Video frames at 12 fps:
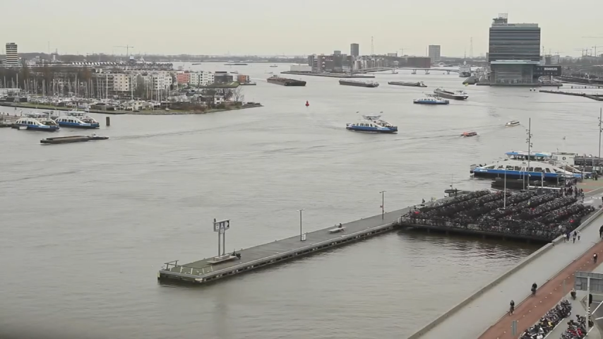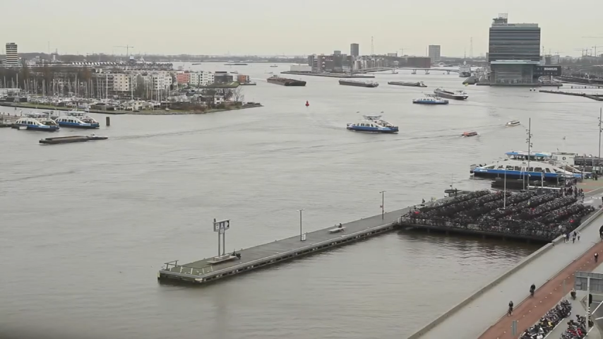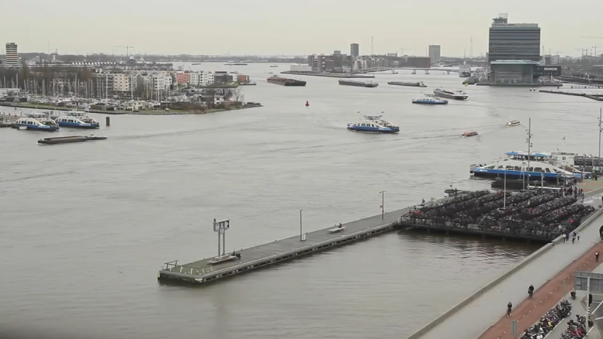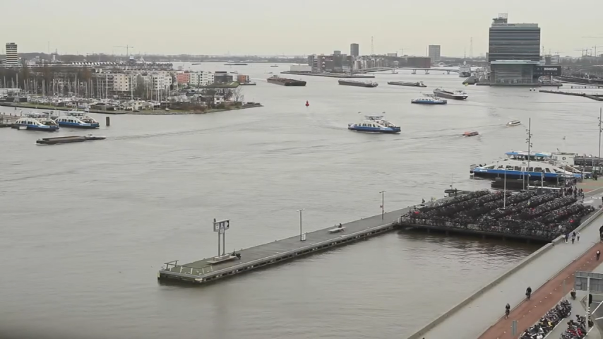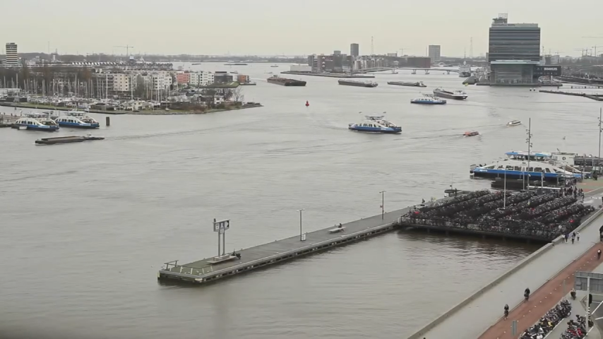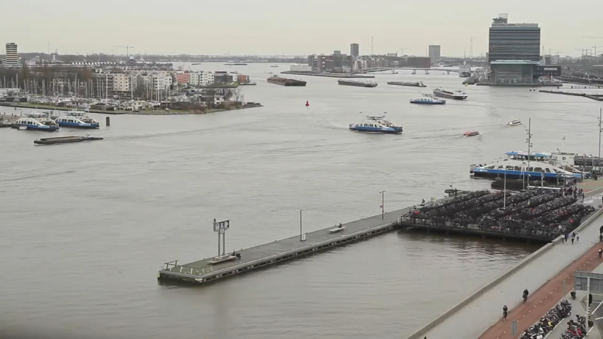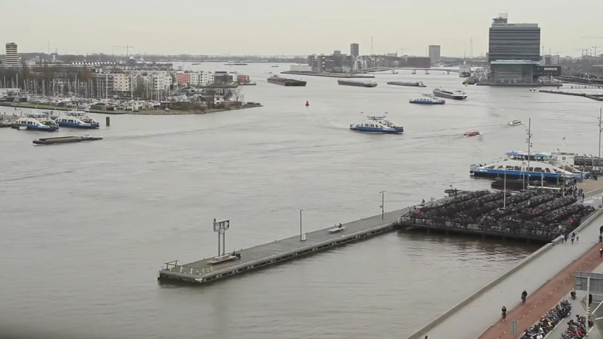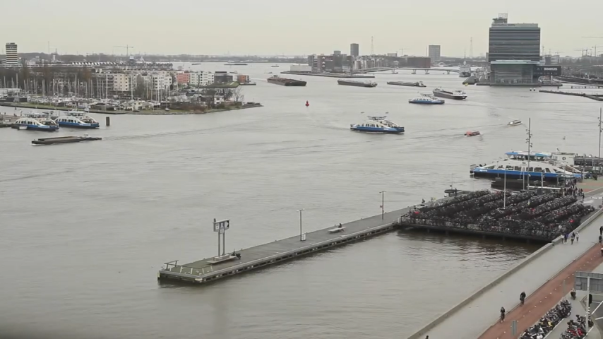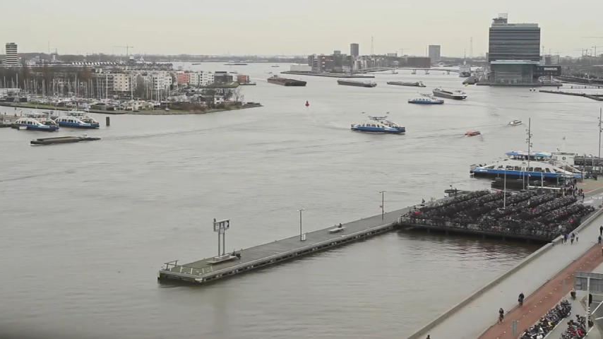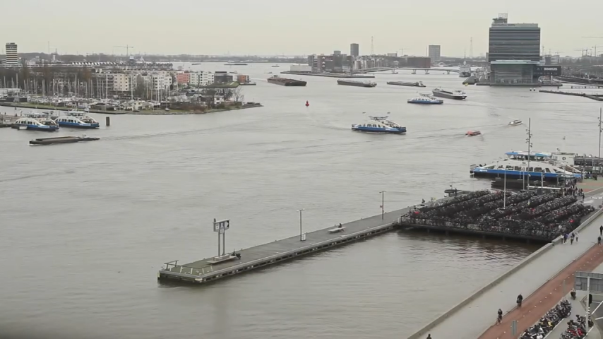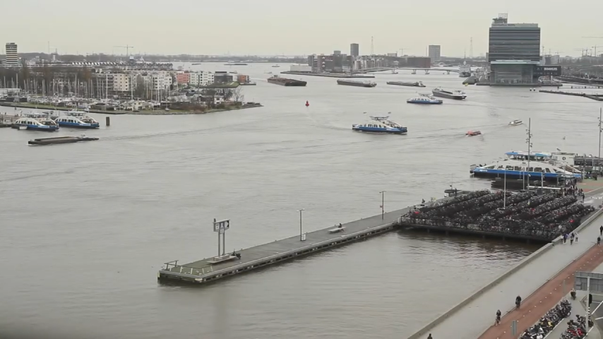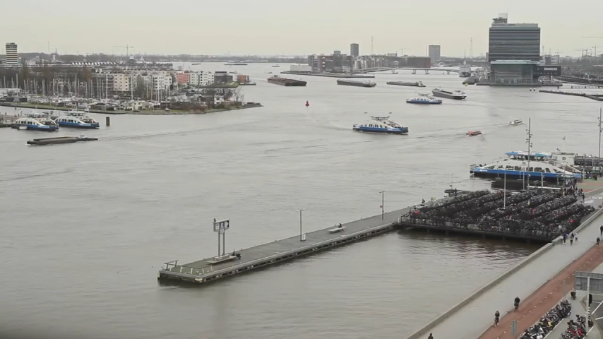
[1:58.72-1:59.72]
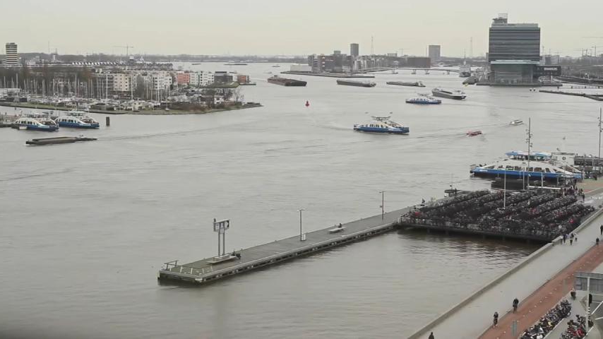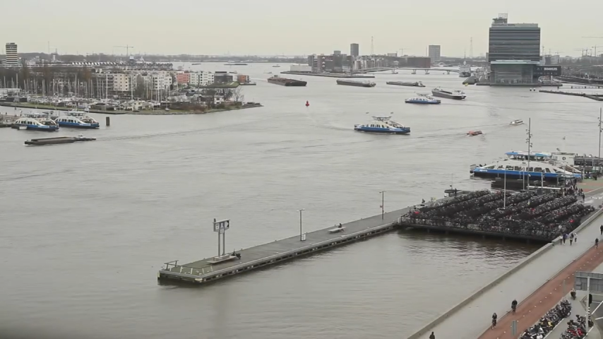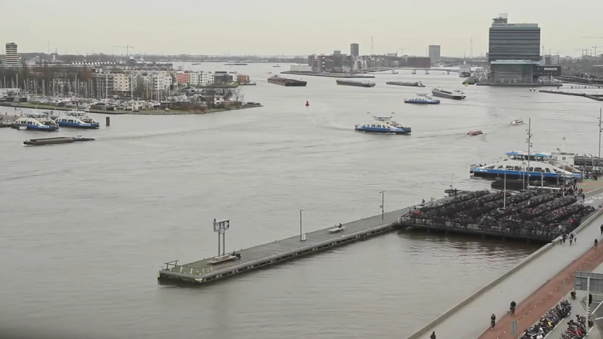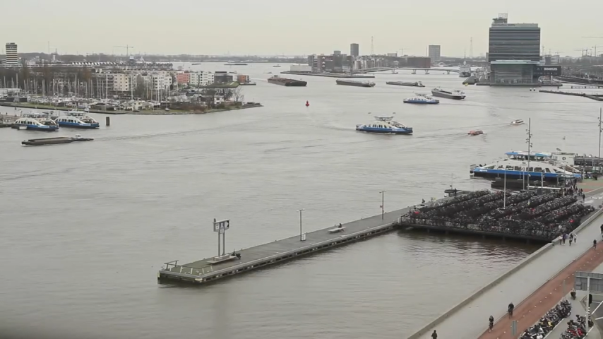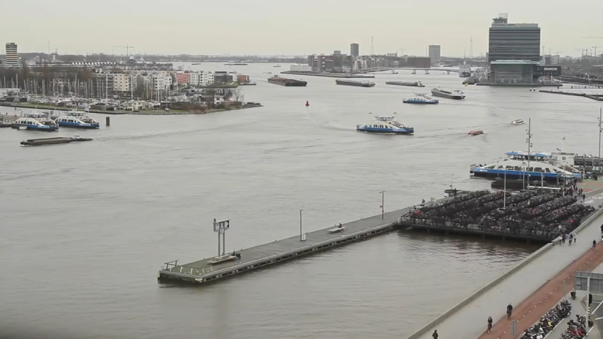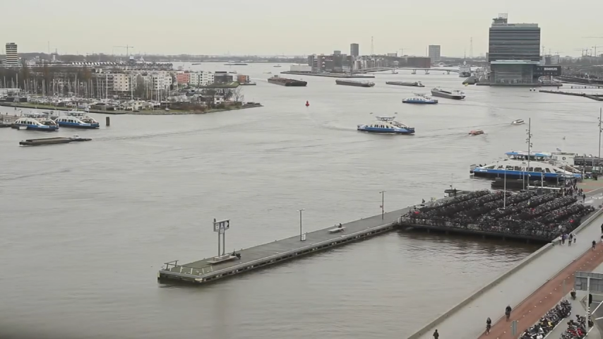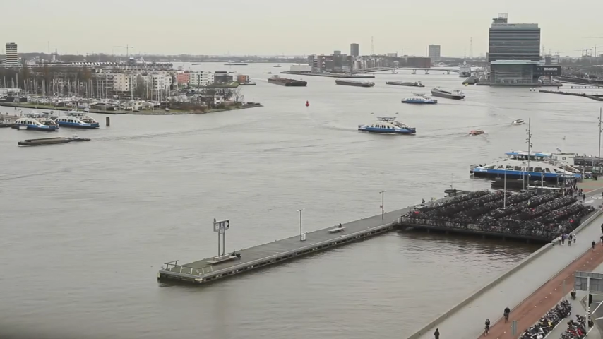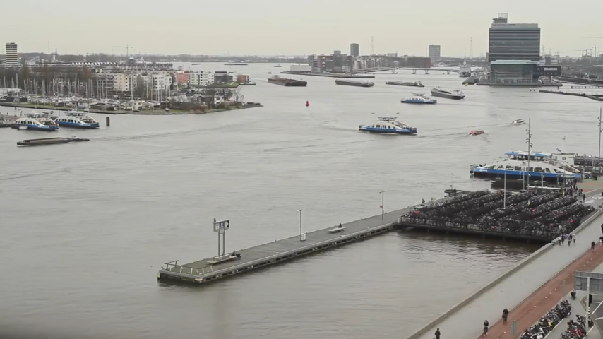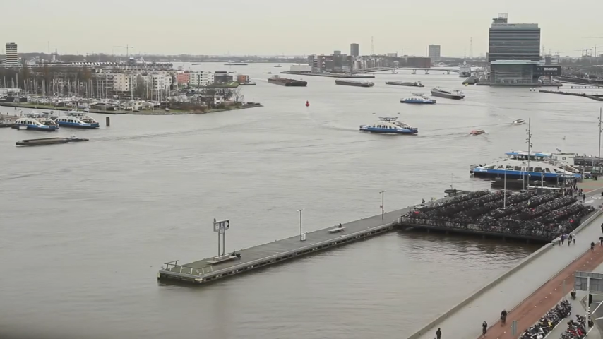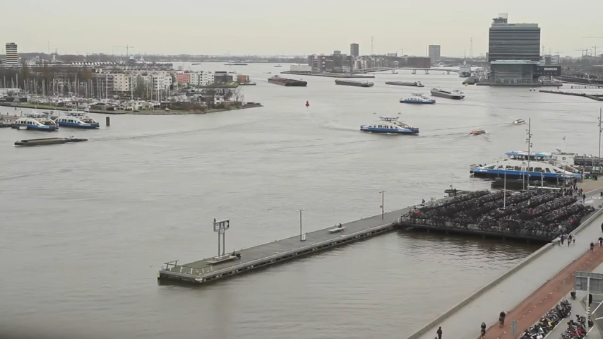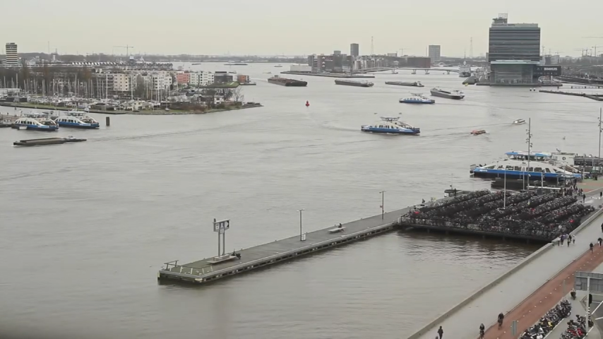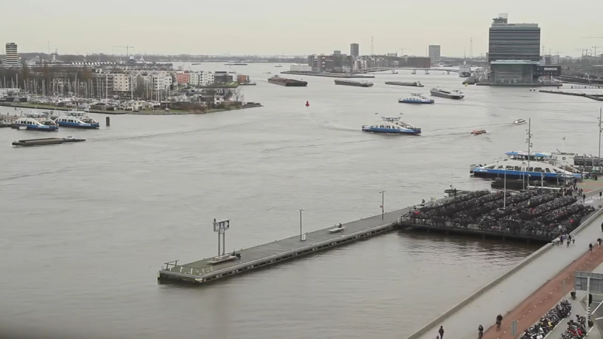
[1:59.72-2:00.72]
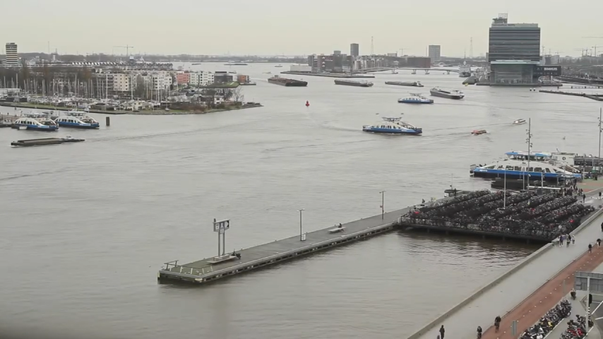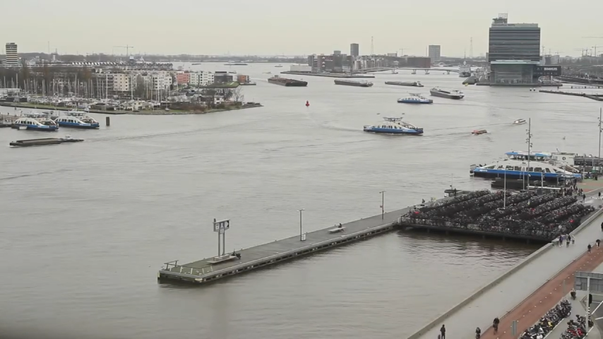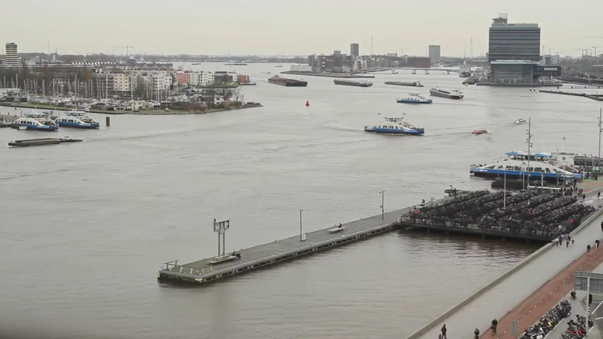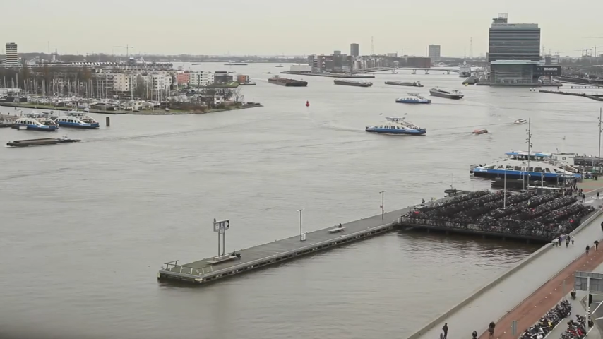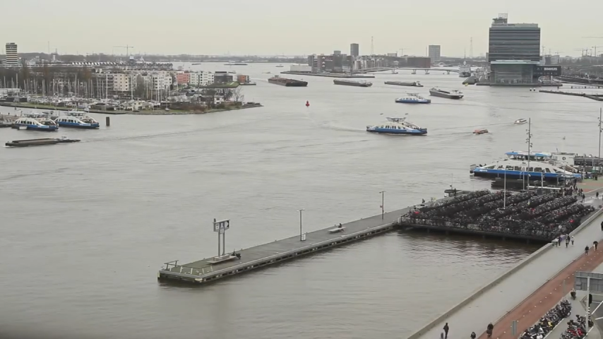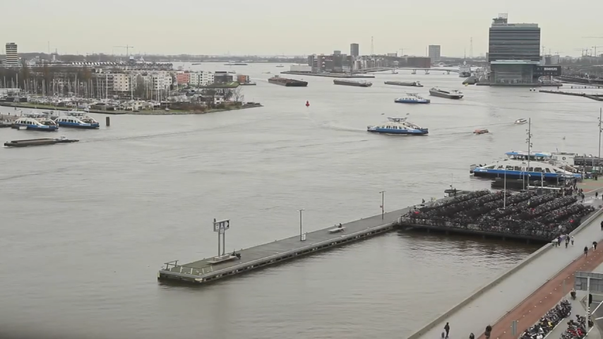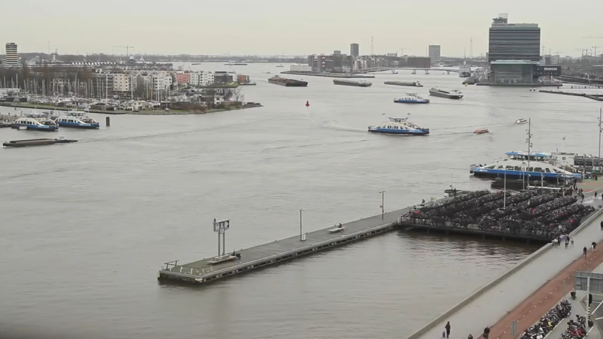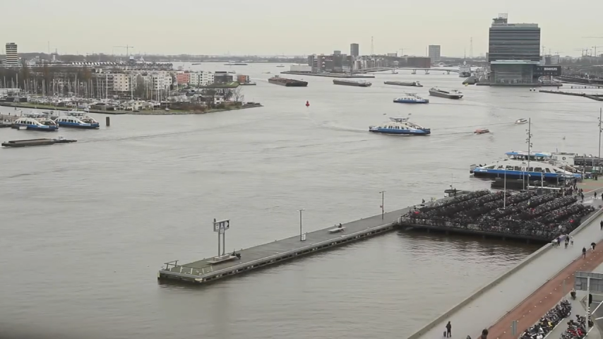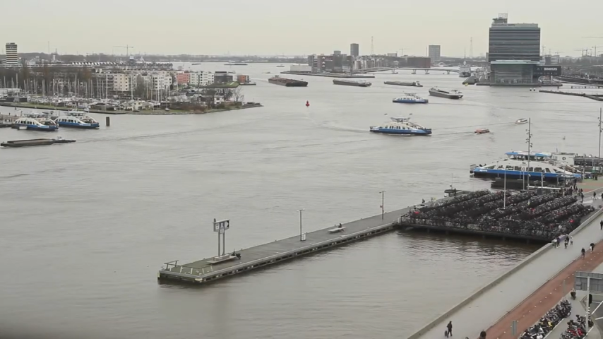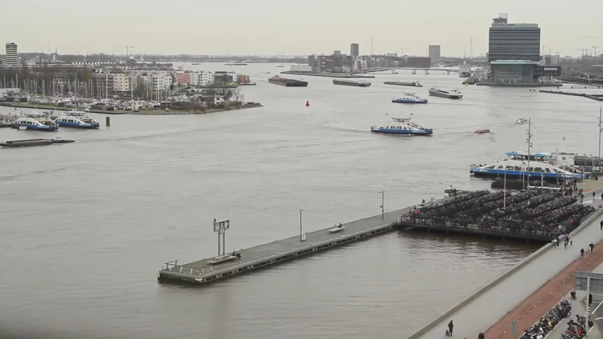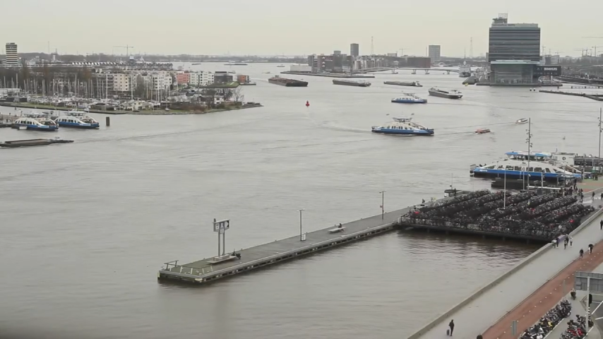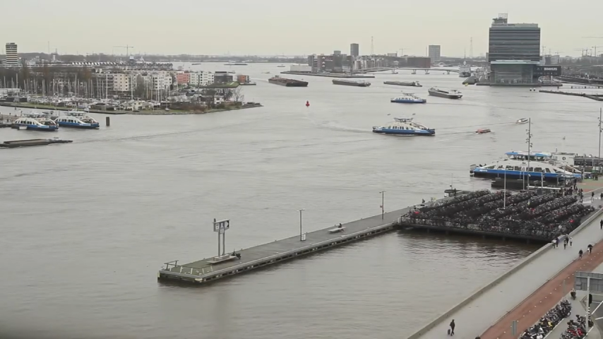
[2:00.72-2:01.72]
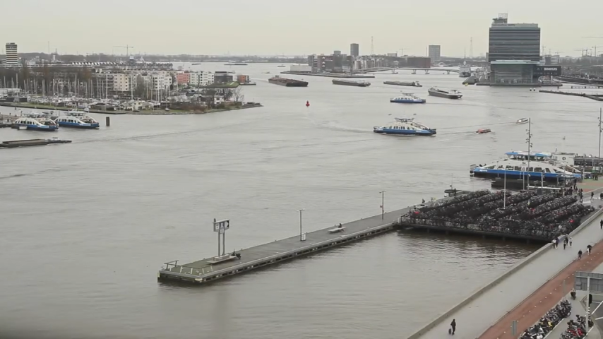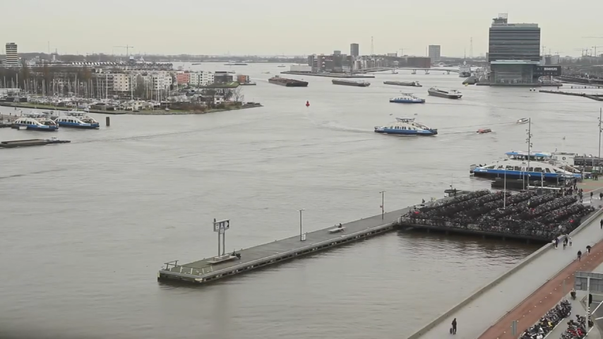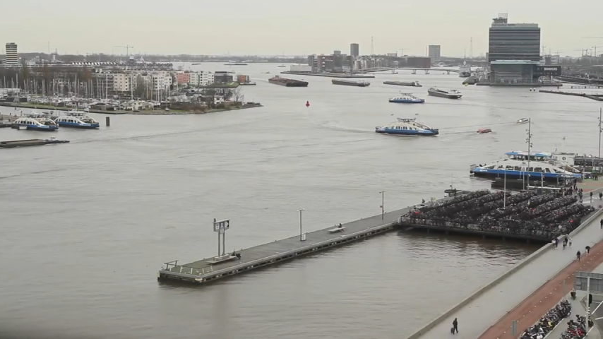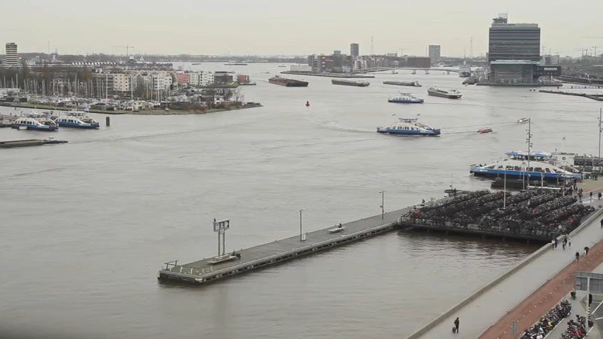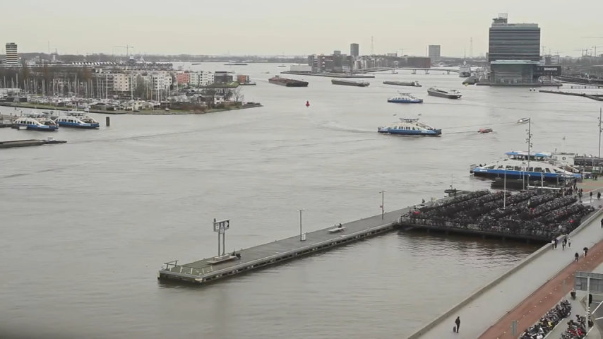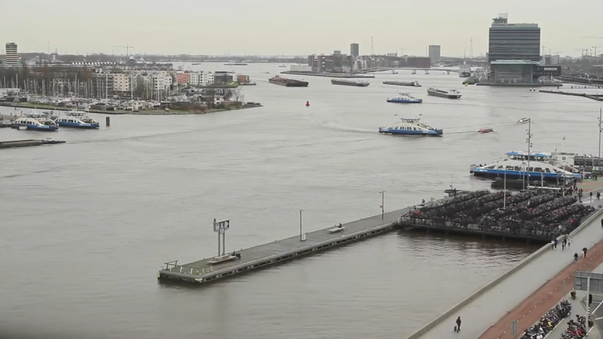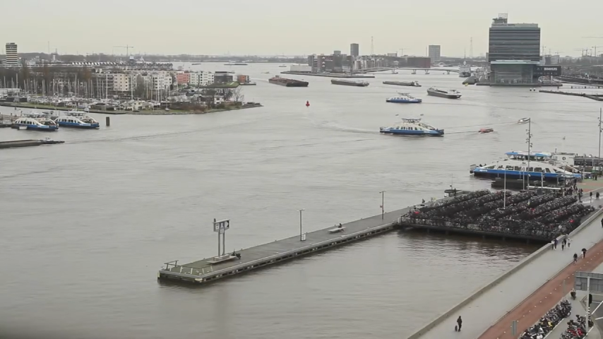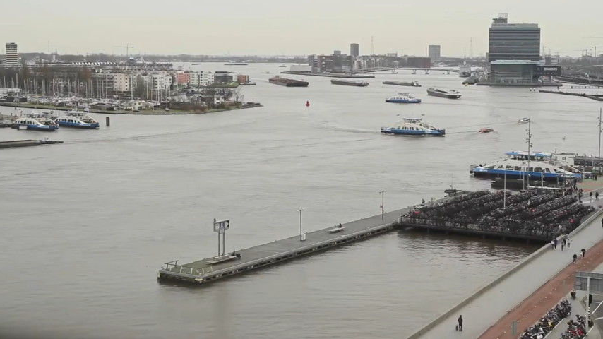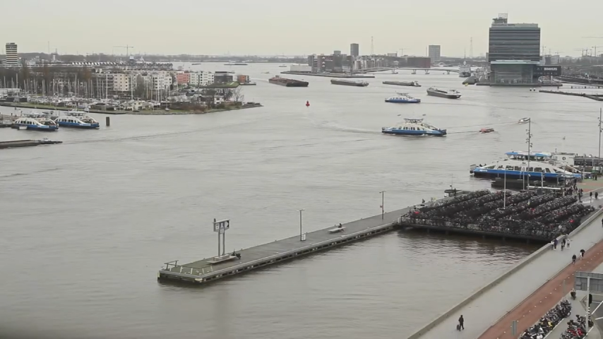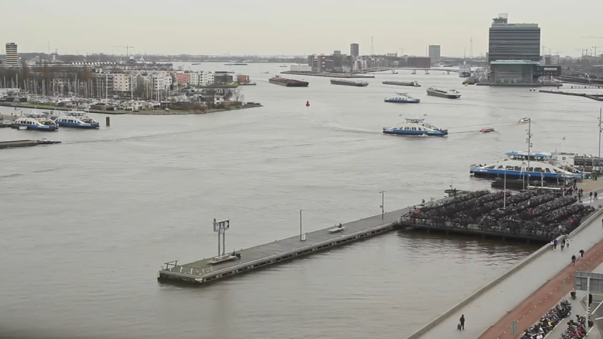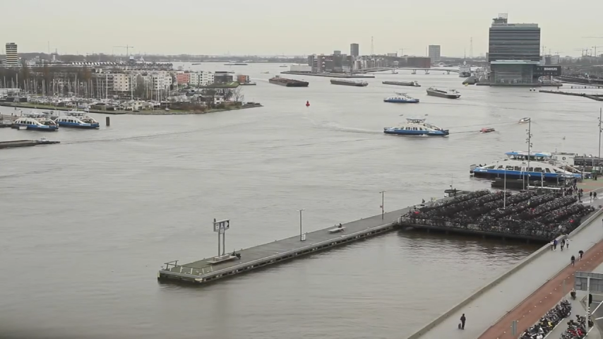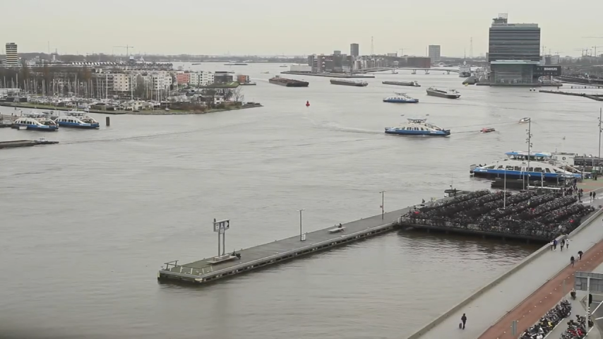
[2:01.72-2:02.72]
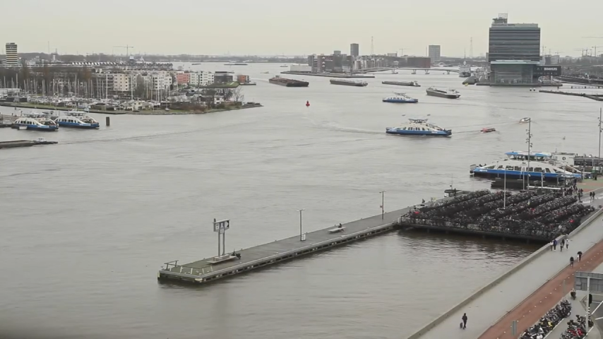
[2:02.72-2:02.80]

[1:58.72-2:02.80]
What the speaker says: No face is visible, so there are no lips to read.